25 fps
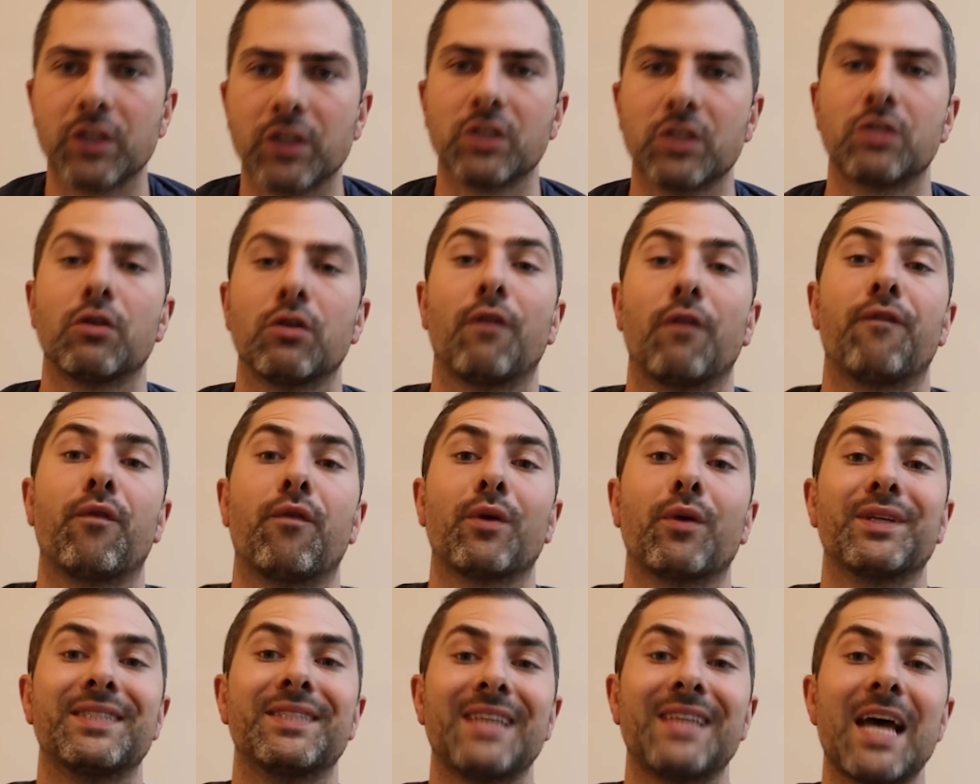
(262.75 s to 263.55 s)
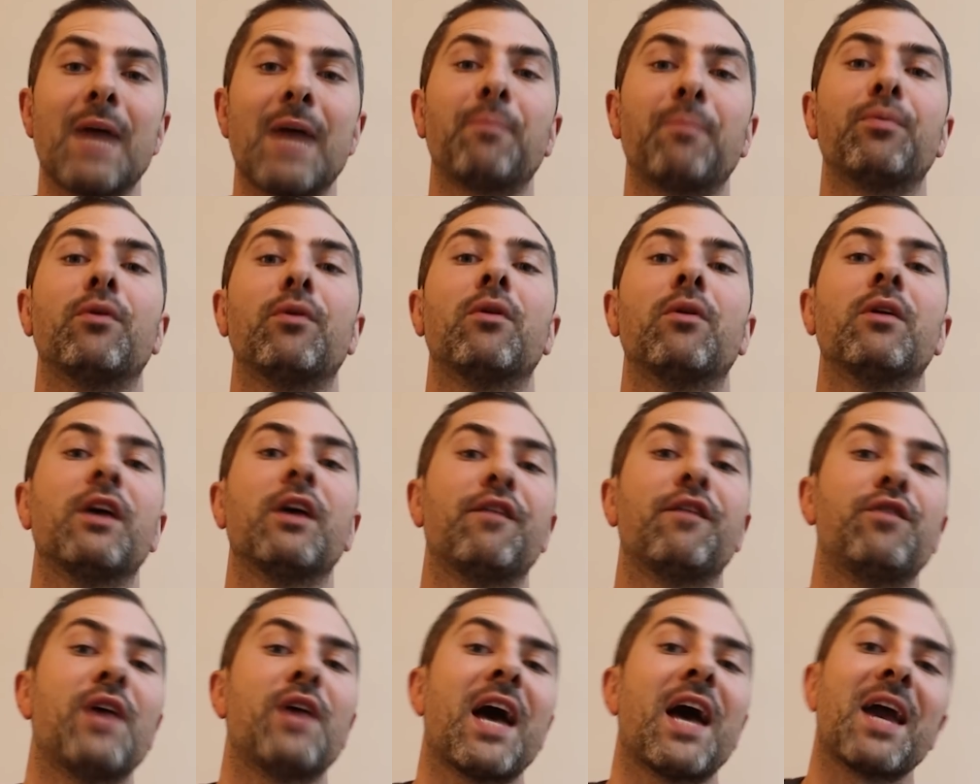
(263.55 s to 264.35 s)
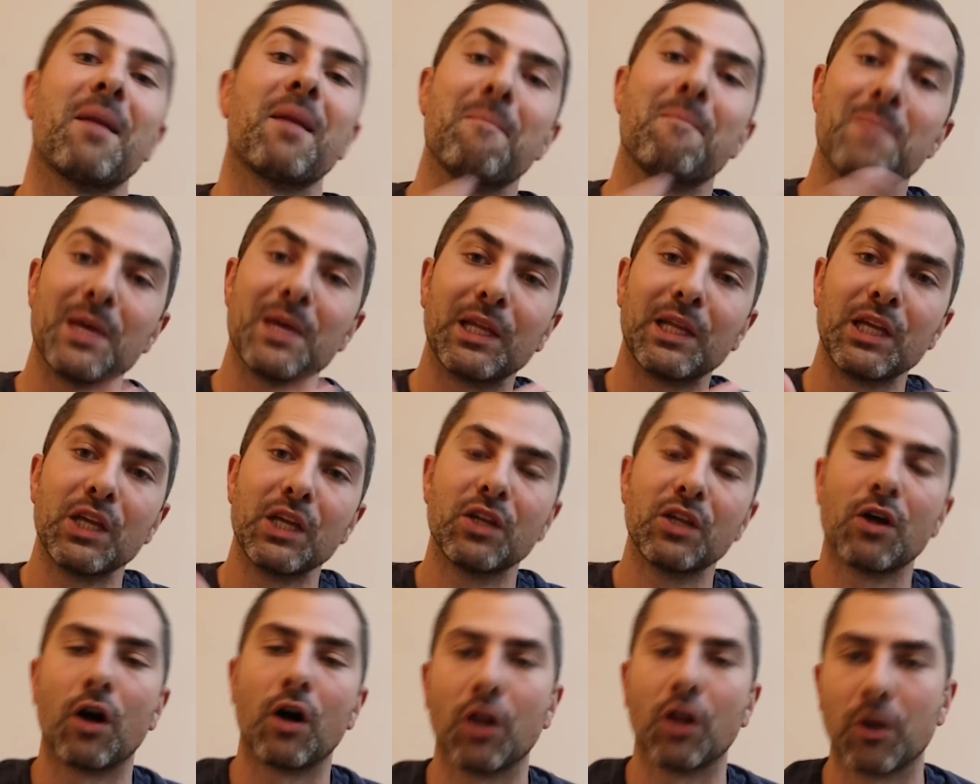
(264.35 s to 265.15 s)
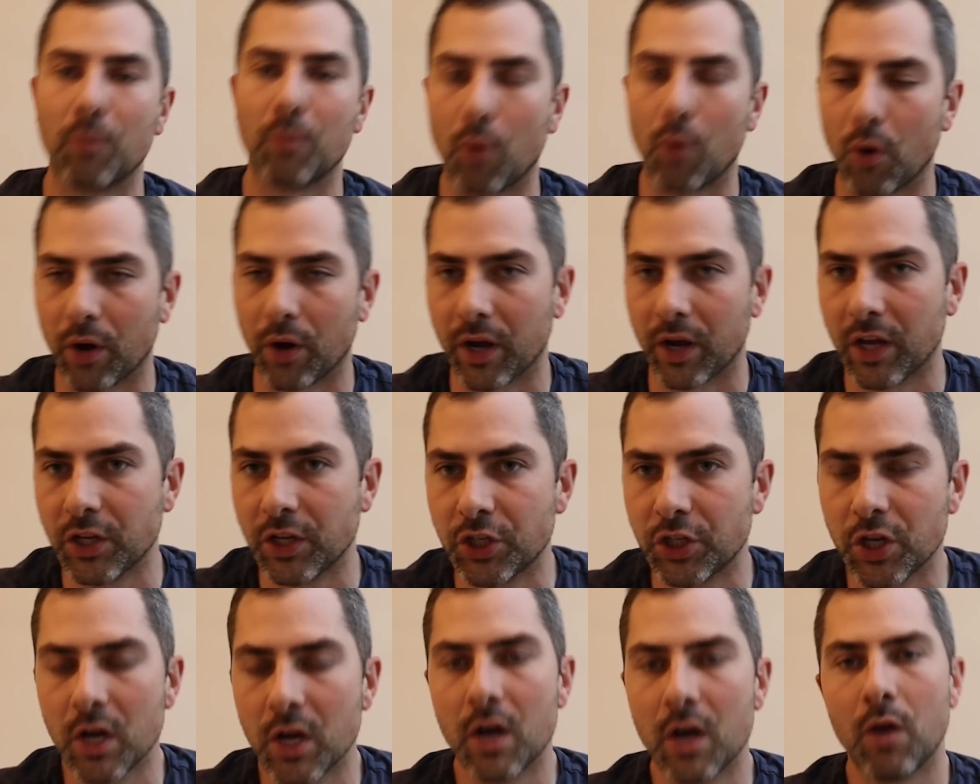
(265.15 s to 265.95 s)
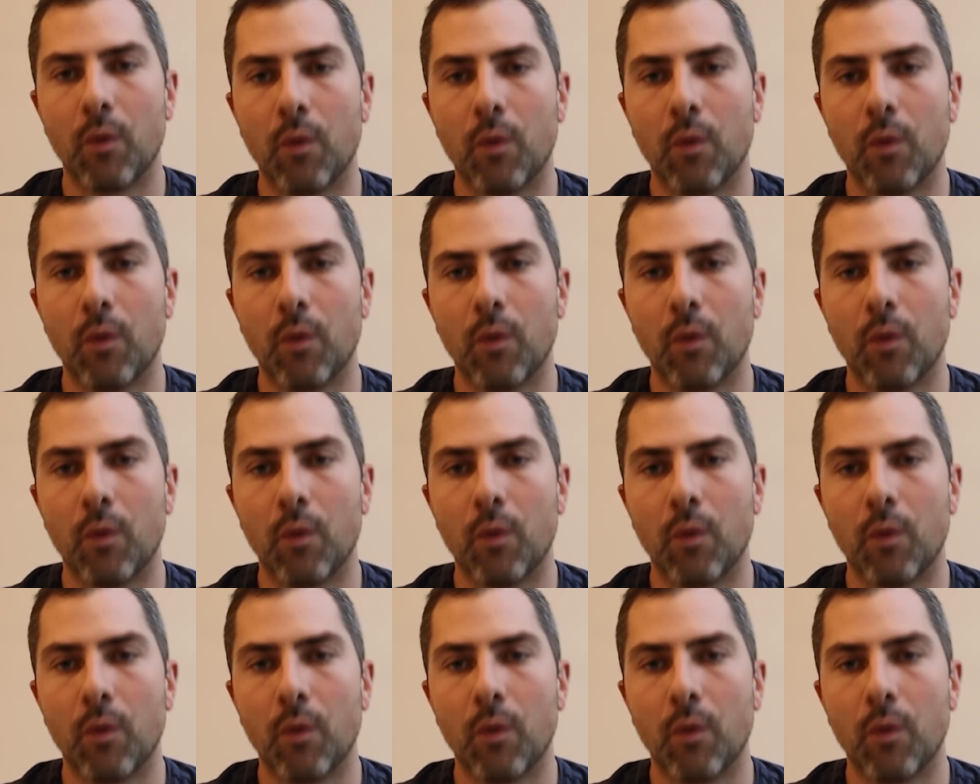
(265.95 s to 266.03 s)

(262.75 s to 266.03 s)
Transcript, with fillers: And so, for example, if you had $1 million mortgage,